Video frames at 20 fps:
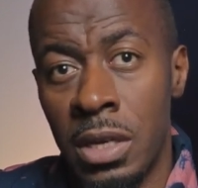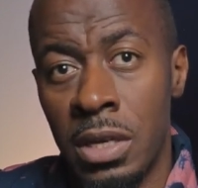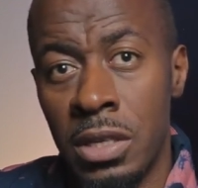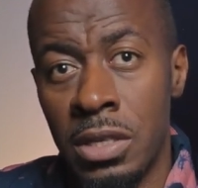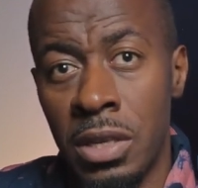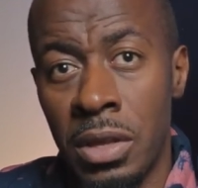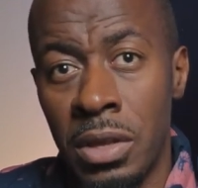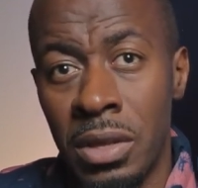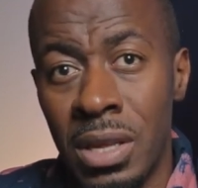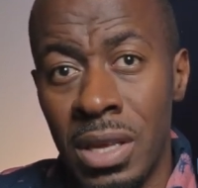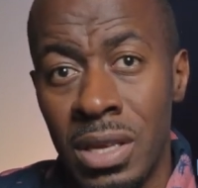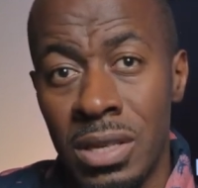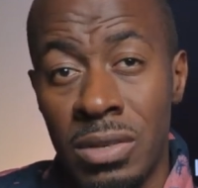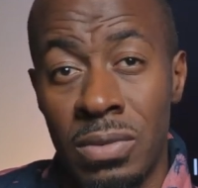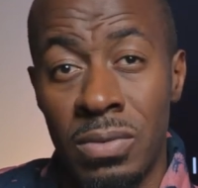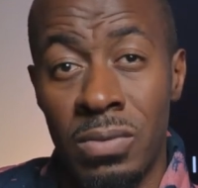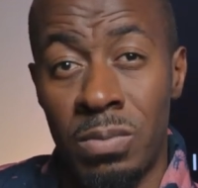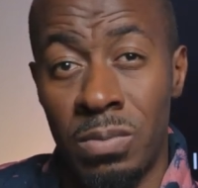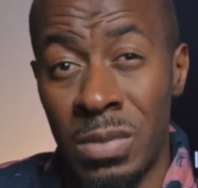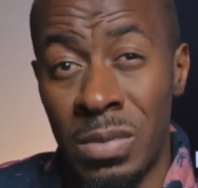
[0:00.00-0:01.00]
So
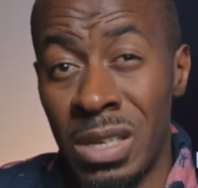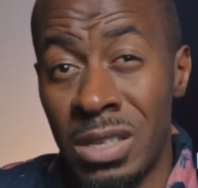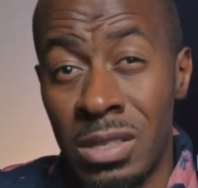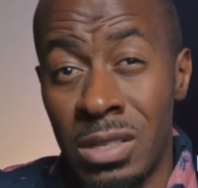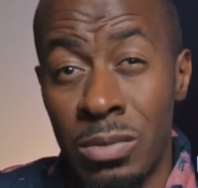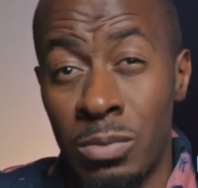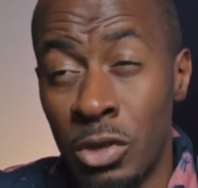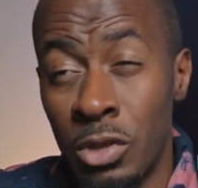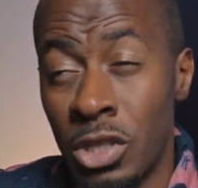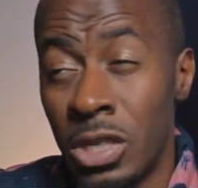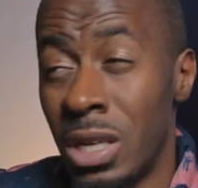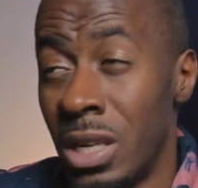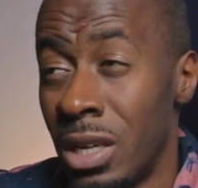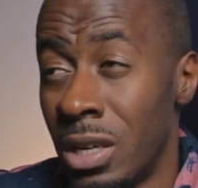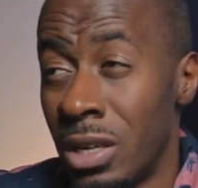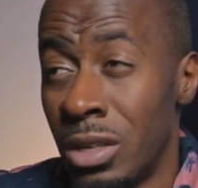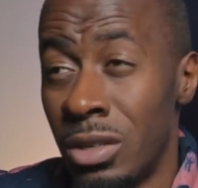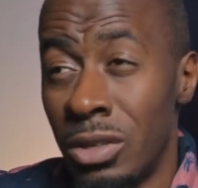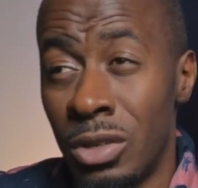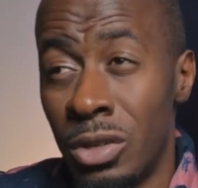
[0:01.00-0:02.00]
this machine
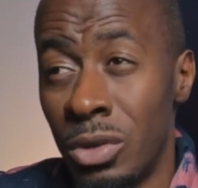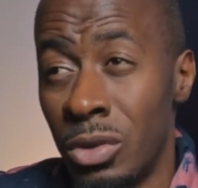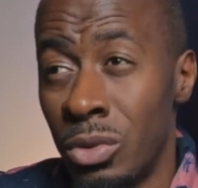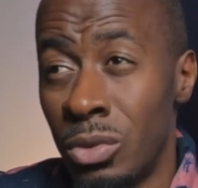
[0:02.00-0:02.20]
can do